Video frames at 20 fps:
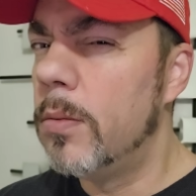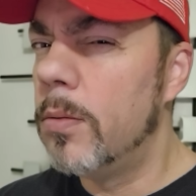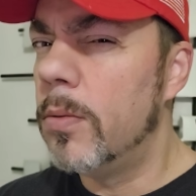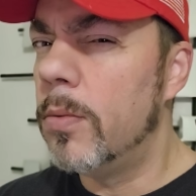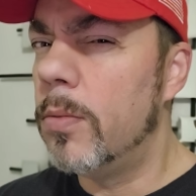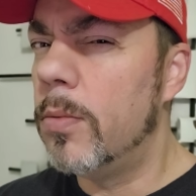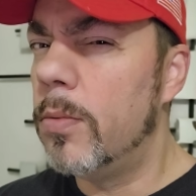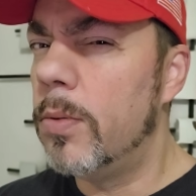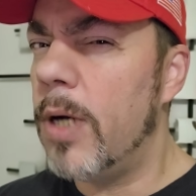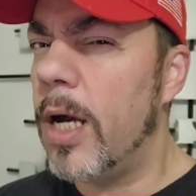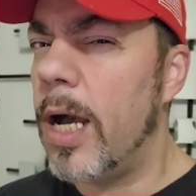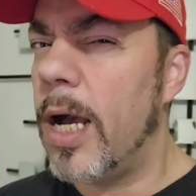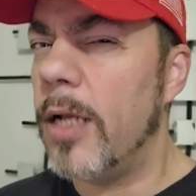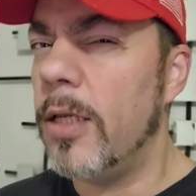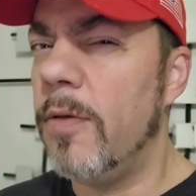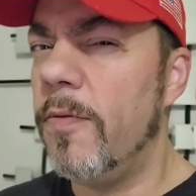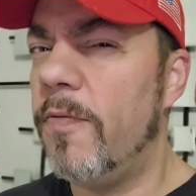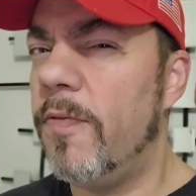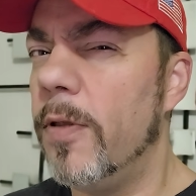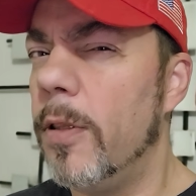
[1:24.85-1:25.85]
how
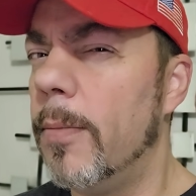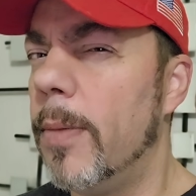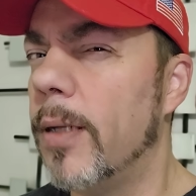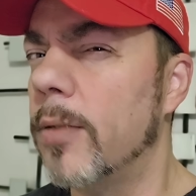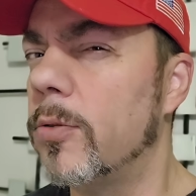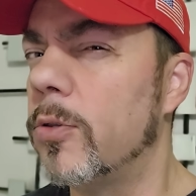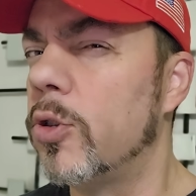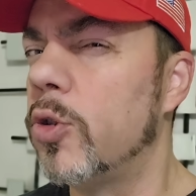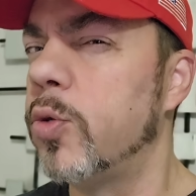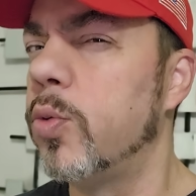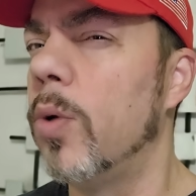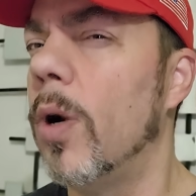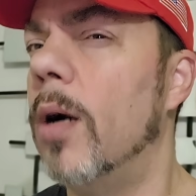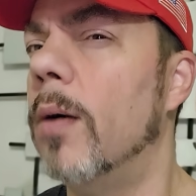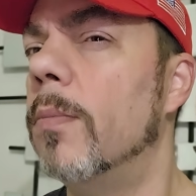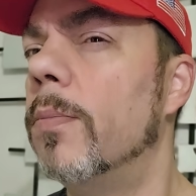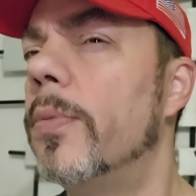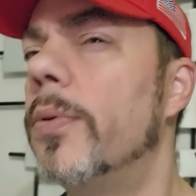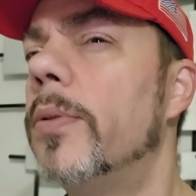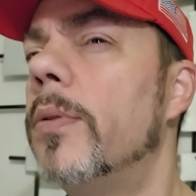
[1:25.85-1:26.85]
you feel about
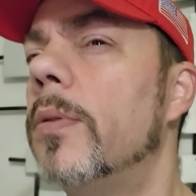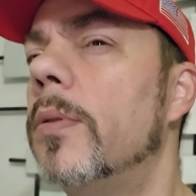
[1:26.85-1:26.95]
Trump.